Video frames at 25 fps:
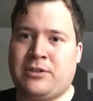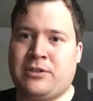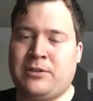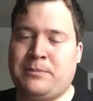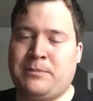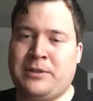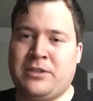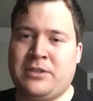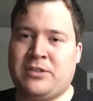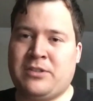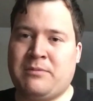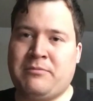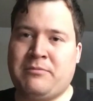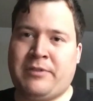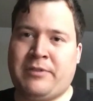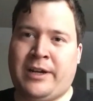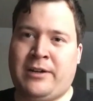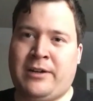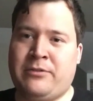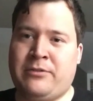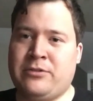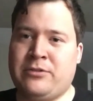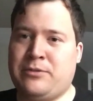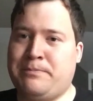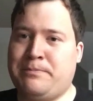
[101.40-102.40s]
be some valves
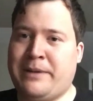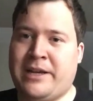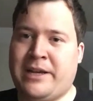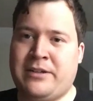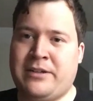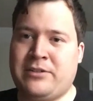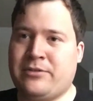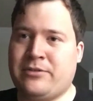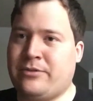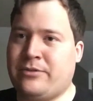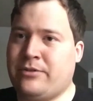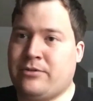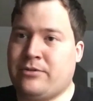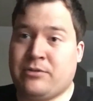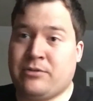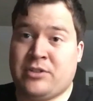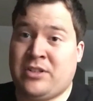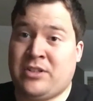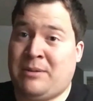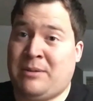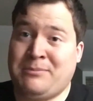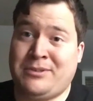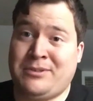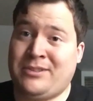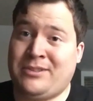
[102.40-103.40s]
bent or
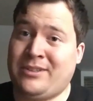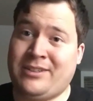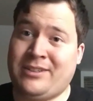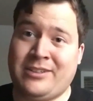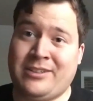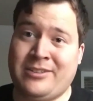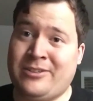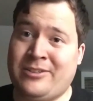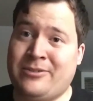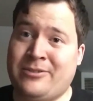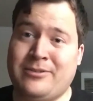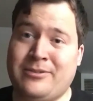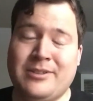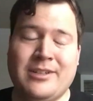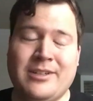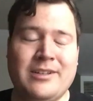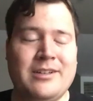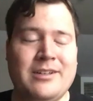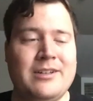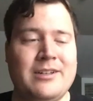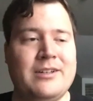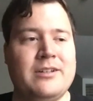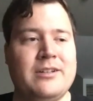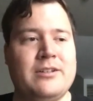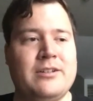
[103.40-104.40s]
something, you know.
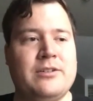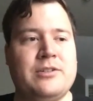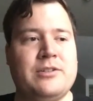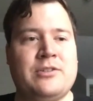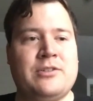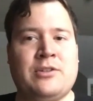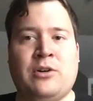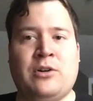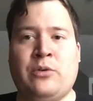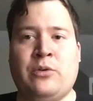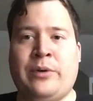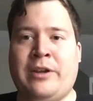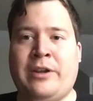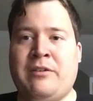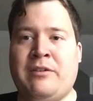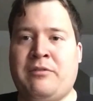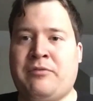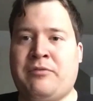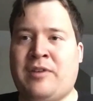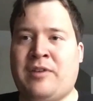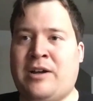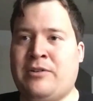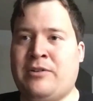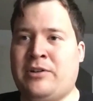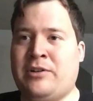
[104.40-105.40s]
So we found
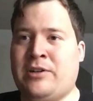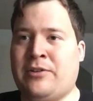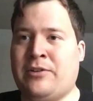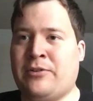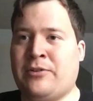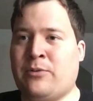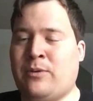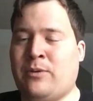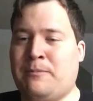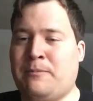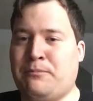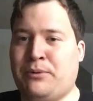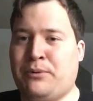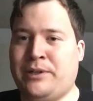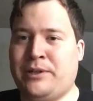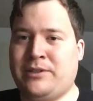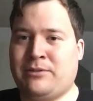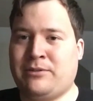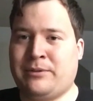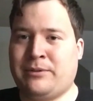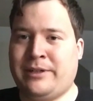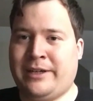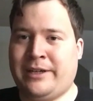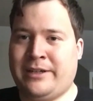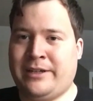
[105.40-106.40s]
another 1.3
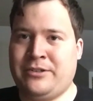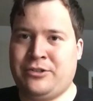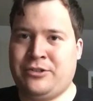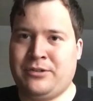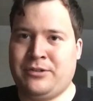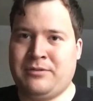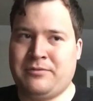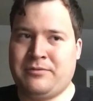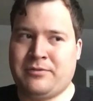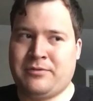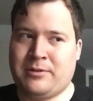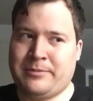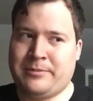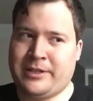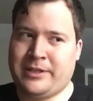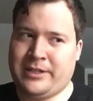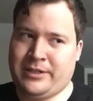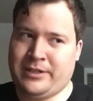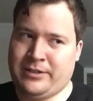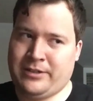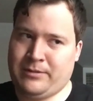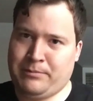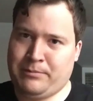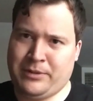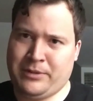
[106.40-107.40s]
engine from a
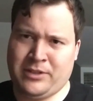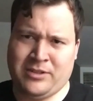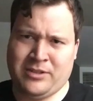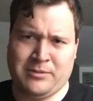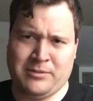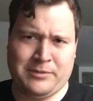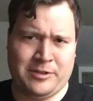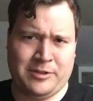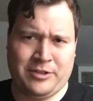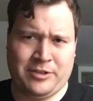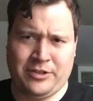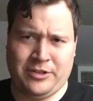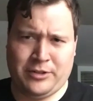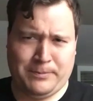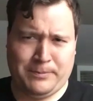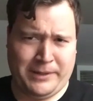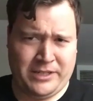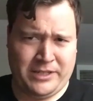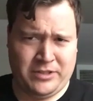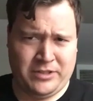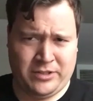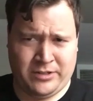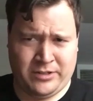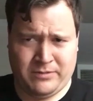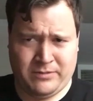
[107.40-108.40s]
Mitsubishi
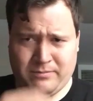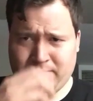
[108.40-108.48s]
Space